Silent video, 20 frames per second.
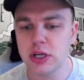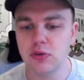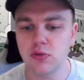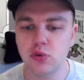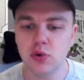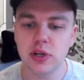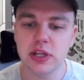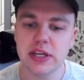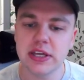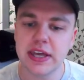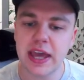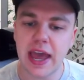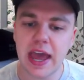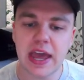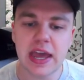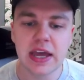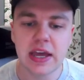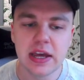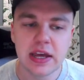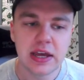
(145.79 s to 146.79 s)
really
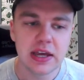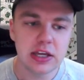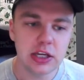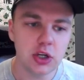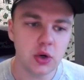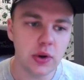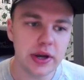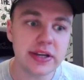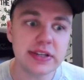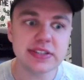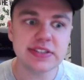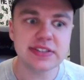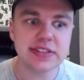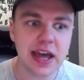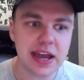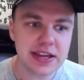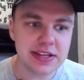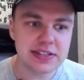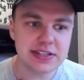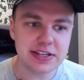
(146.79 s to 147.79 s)
get
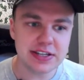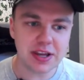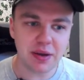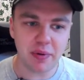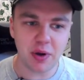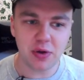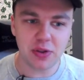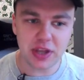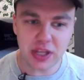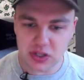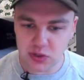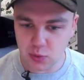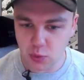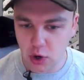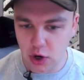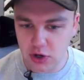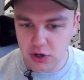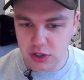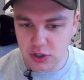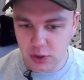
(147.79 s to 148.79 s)
excited about this
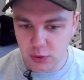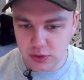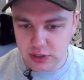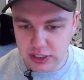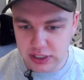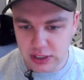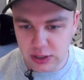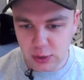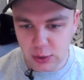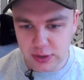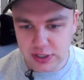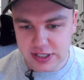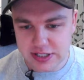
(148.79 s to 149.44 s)
word, yield.